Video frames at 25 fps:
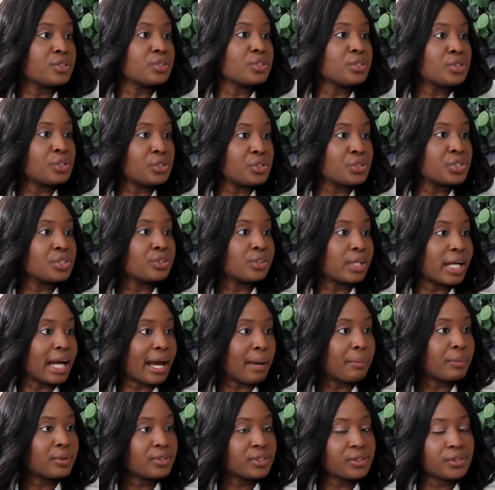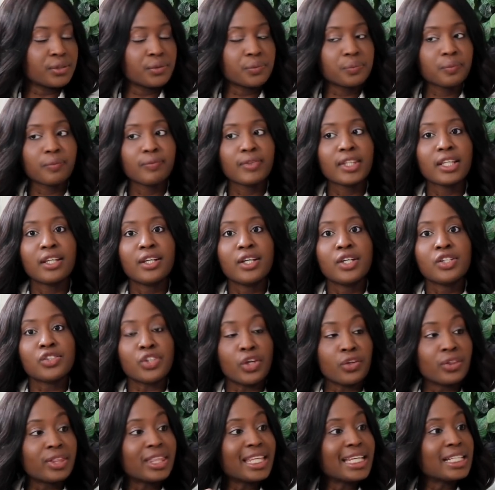institutional capital.
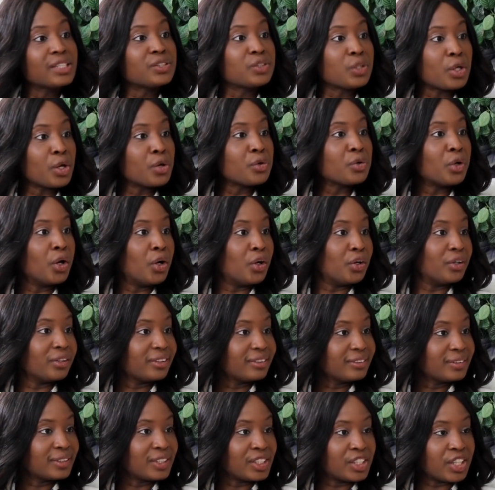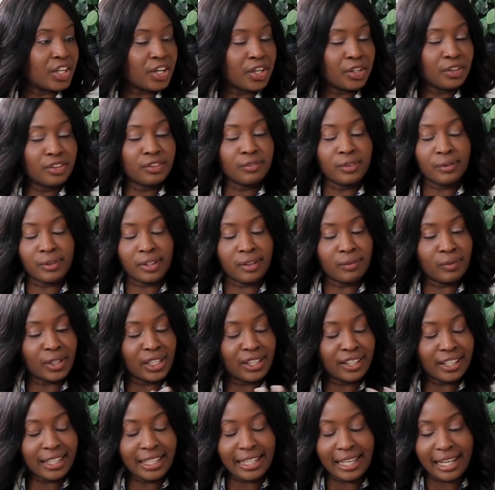So things go wrong. You know,
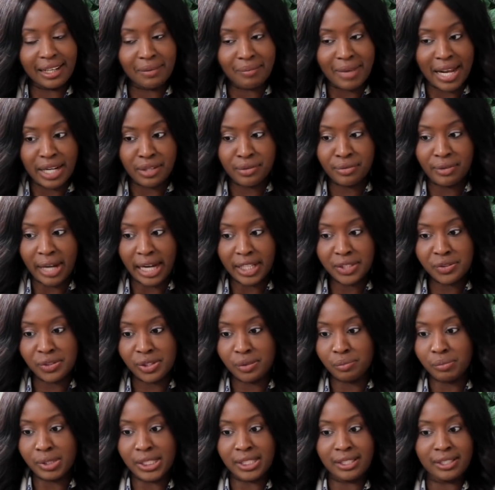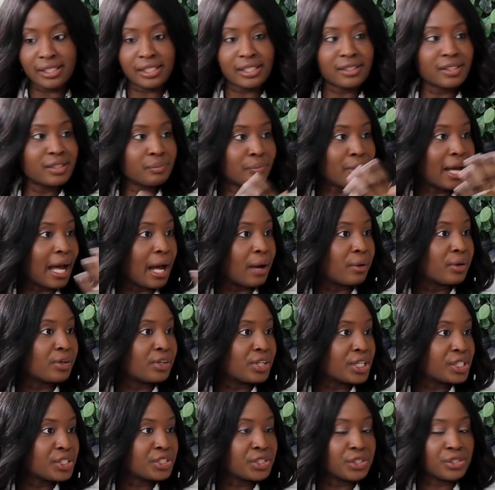we're looking at a manufacturing business,
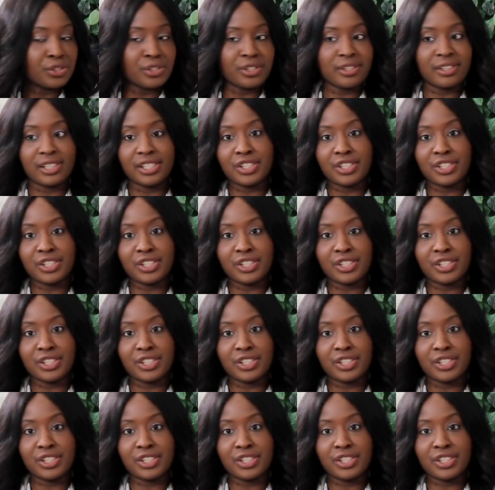power issues,